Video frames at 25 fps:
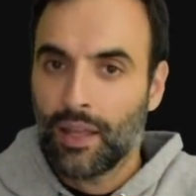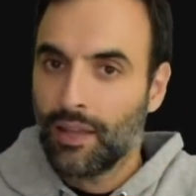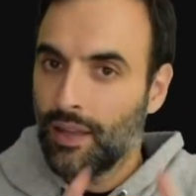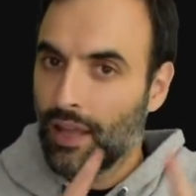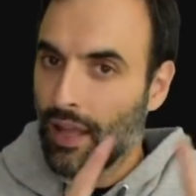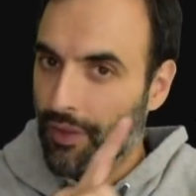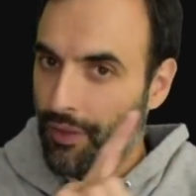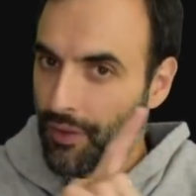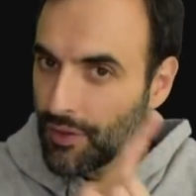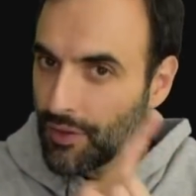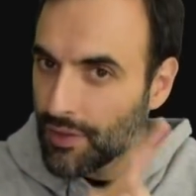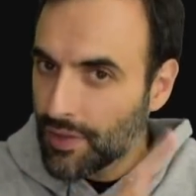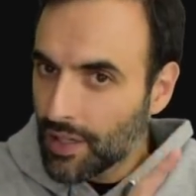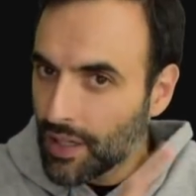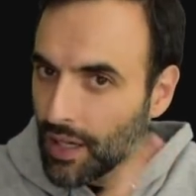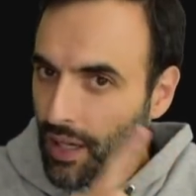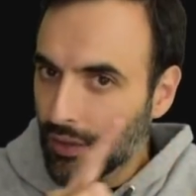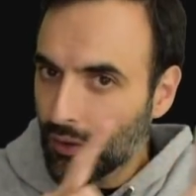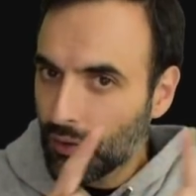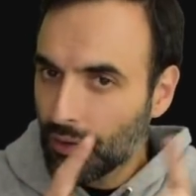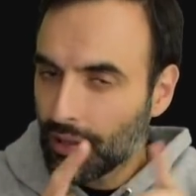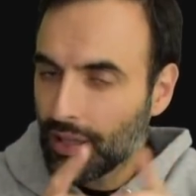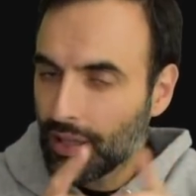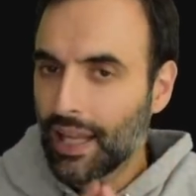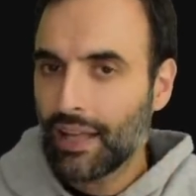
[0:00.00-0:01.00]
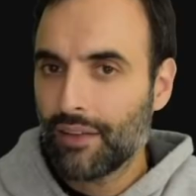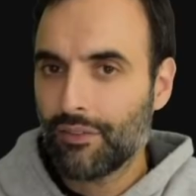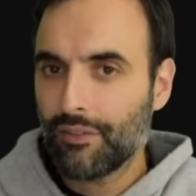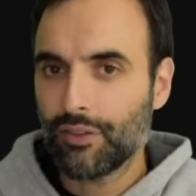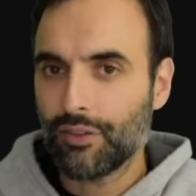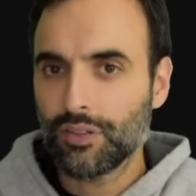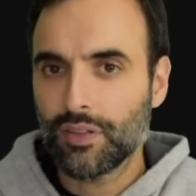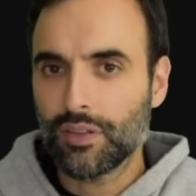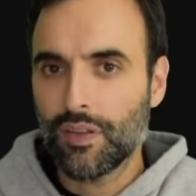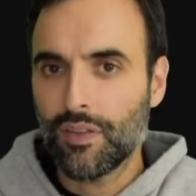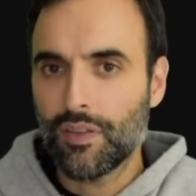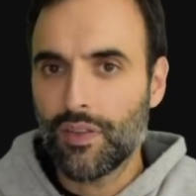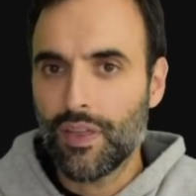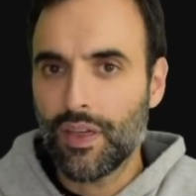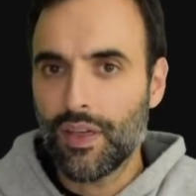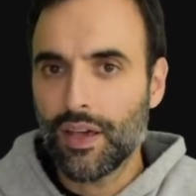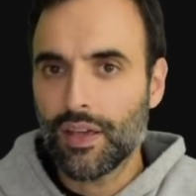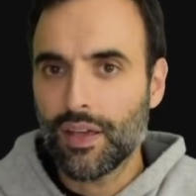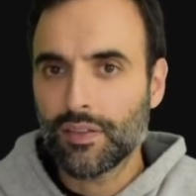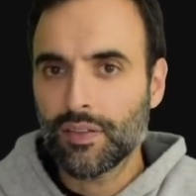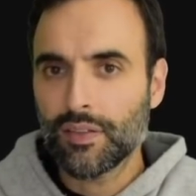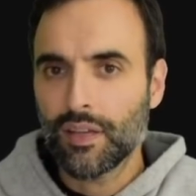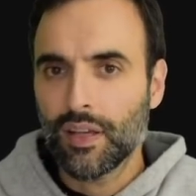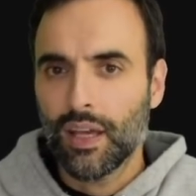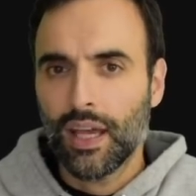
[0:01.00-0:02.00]
Now, there's another level to
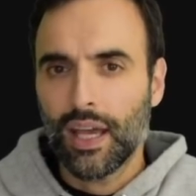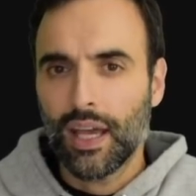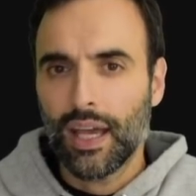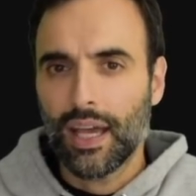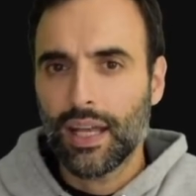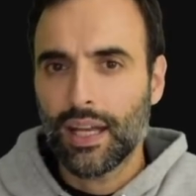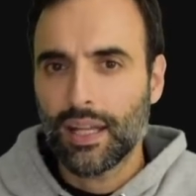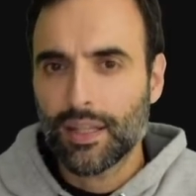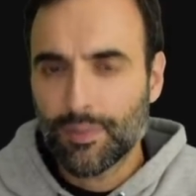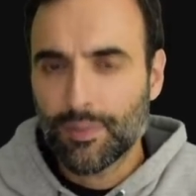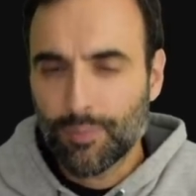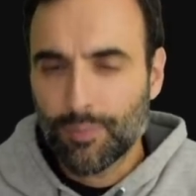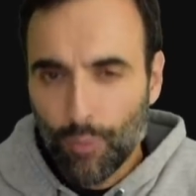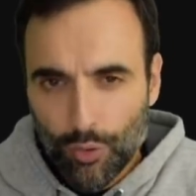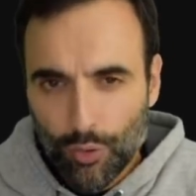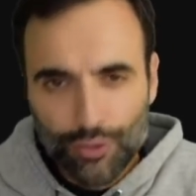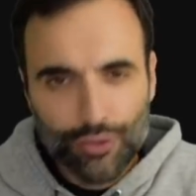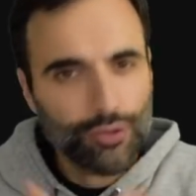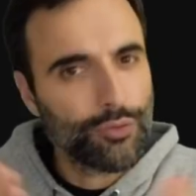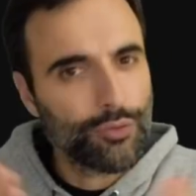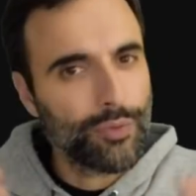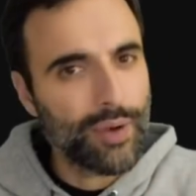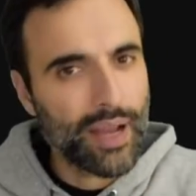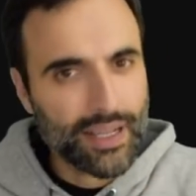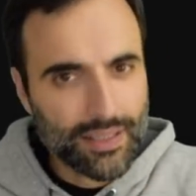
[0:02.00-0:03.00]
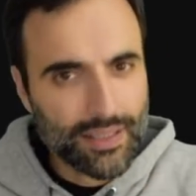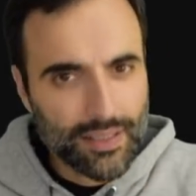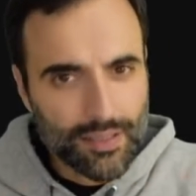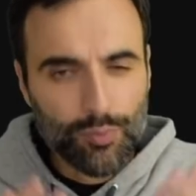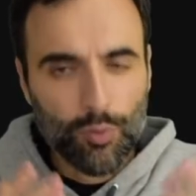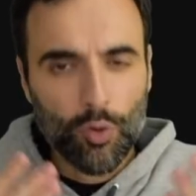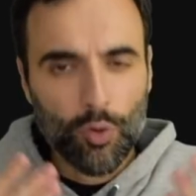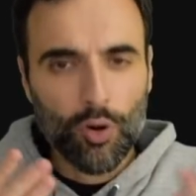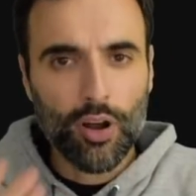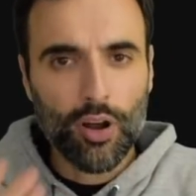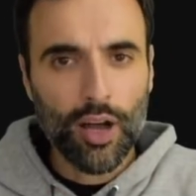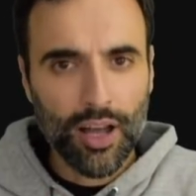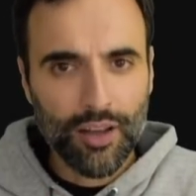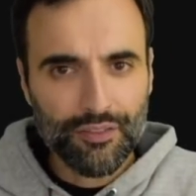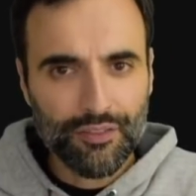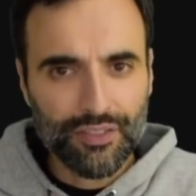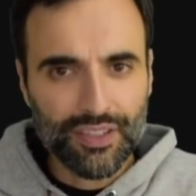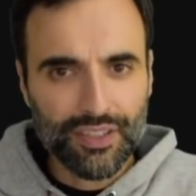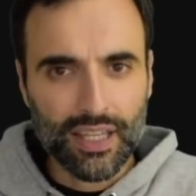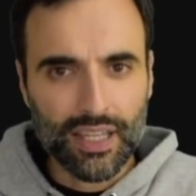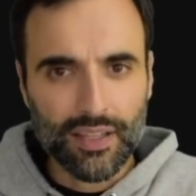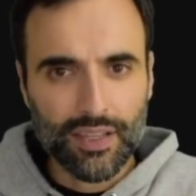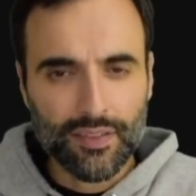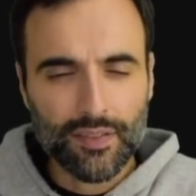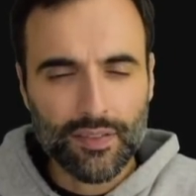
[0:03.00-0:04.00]
this, and it's more direct, it's more
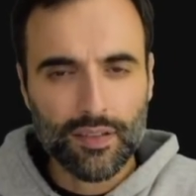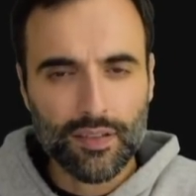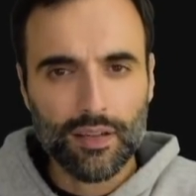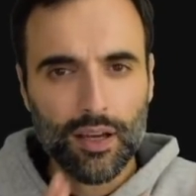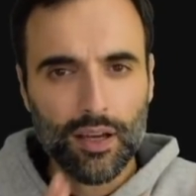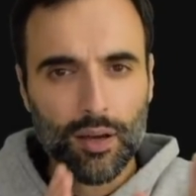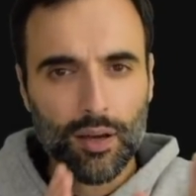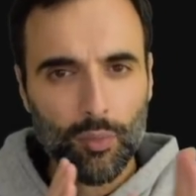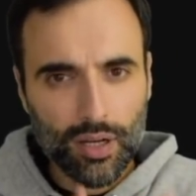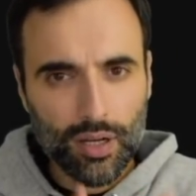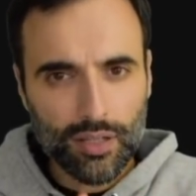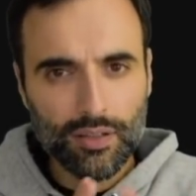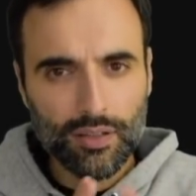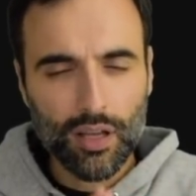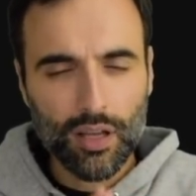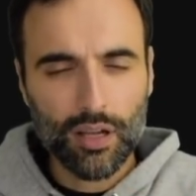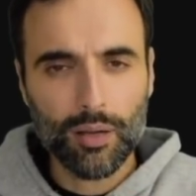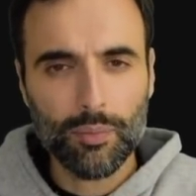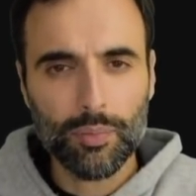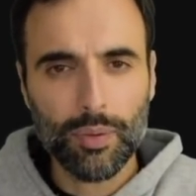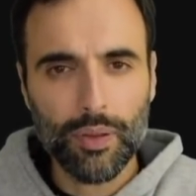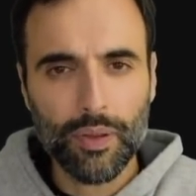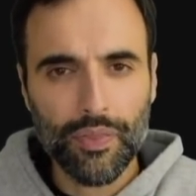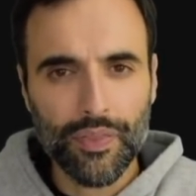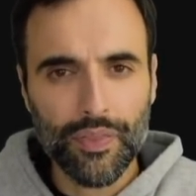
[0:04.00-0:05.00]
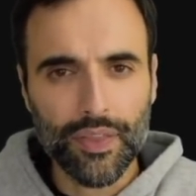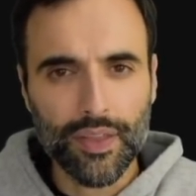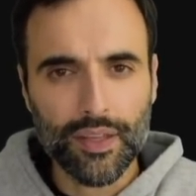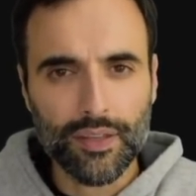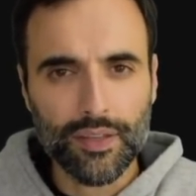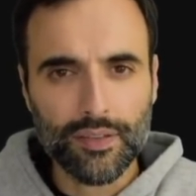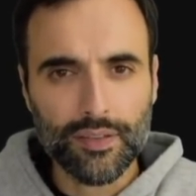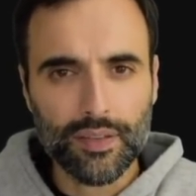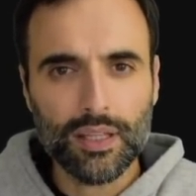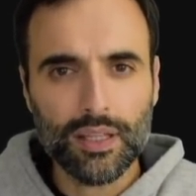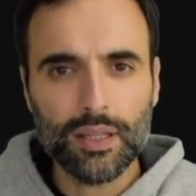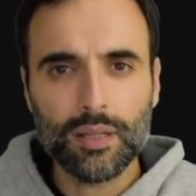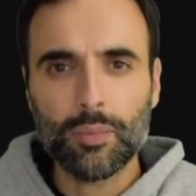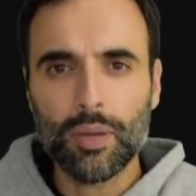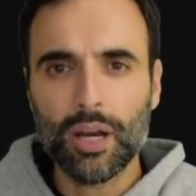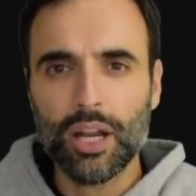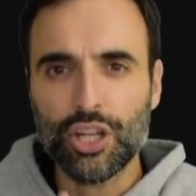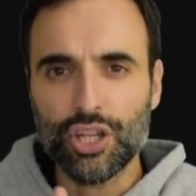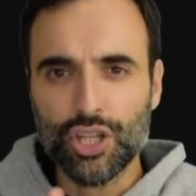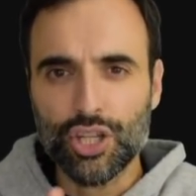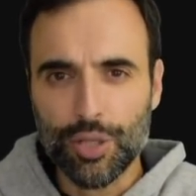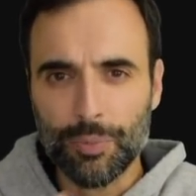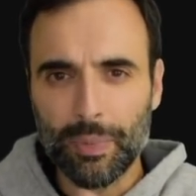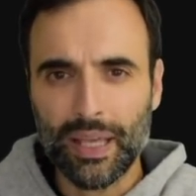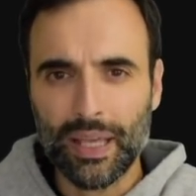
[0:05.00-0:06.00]
obvious. I want to talk about this in the Money
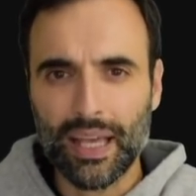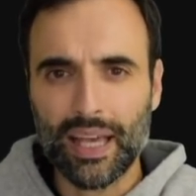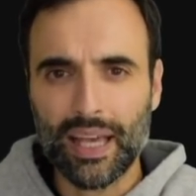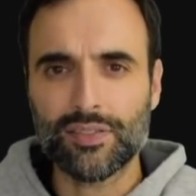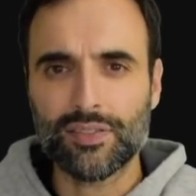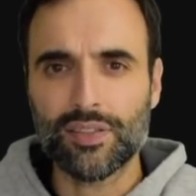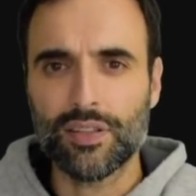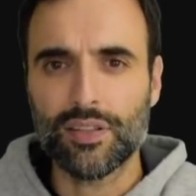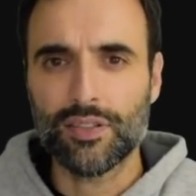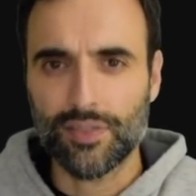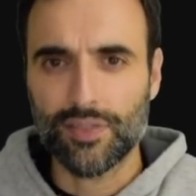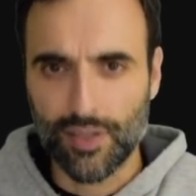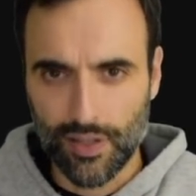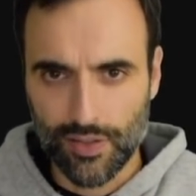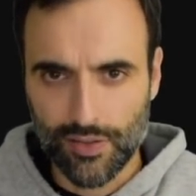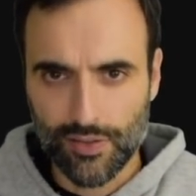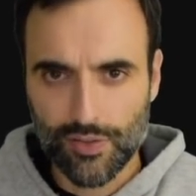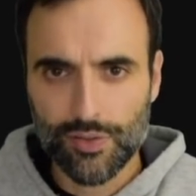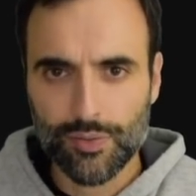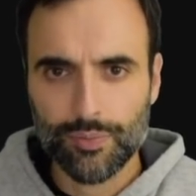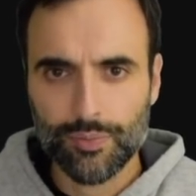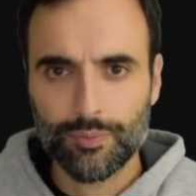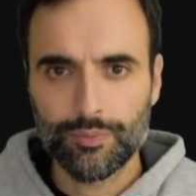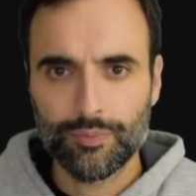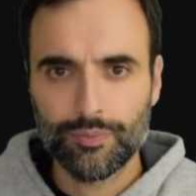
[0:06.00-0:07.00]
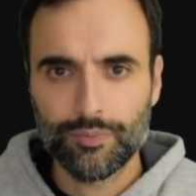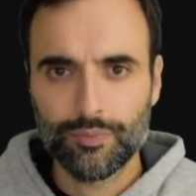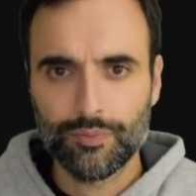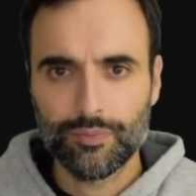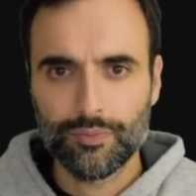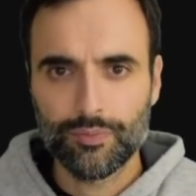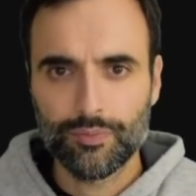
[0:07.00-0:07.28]
GPS Insights.